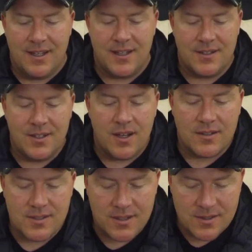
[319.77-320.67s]
And the dog
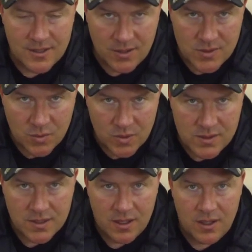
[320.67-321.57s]
starts to go towards
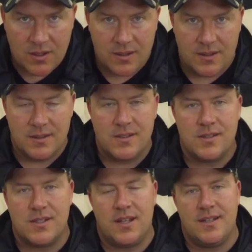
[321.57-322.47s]
the collar, and it
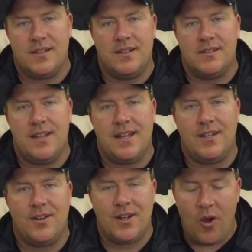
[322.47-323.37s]
just slides on his neck, and
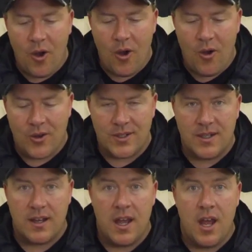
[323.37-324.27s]
you're like, oh, good
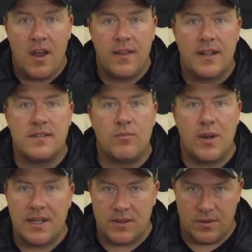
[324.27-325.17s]
dog. That's a
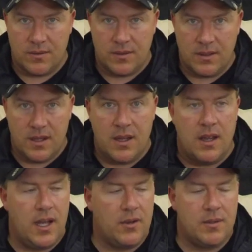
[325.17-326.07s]
breakthrough.
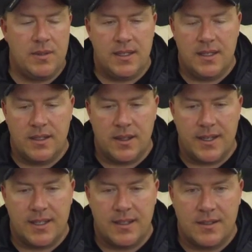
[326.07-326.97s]
I would be
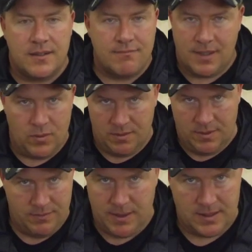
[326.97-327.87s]
like, I wouldn't
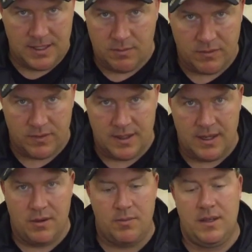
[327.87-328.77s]
be paying kibble for that.
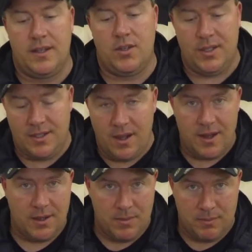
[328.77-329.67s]
I would be like, good
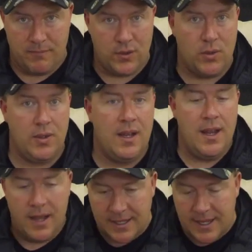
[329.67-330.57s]
dog. It'd be food
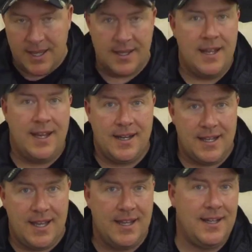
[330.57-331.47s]
again and
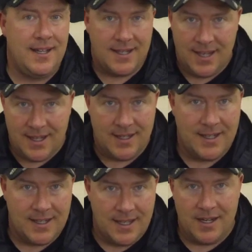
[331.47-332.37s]
again and again
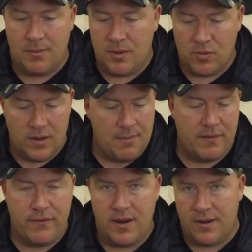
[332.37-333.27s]
and again. I'd be
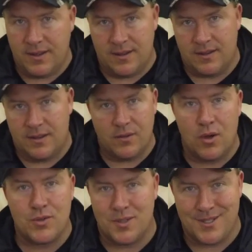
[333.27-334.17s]
rapid firing the
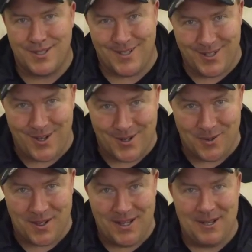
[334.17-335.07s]
groceries to the
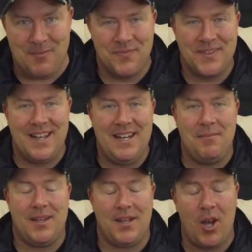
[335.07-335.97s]
dog, okay? And he'd
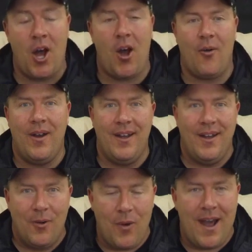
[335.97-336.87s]
be like, oh,
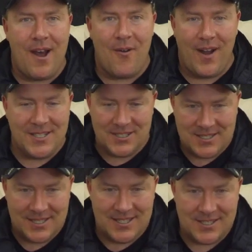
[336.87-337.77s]
wow, I just
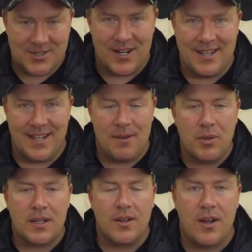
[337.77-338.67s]
did this great thing. I
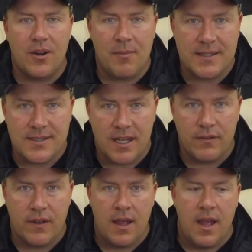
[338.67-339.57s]
put the collar on
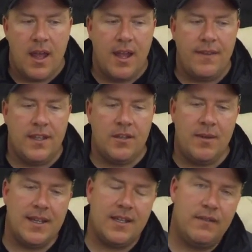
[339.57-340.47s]
myself. And then you
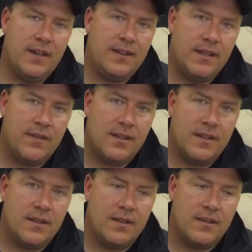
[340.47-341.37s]
make an event of it,
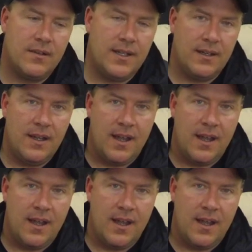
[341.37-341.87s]
right?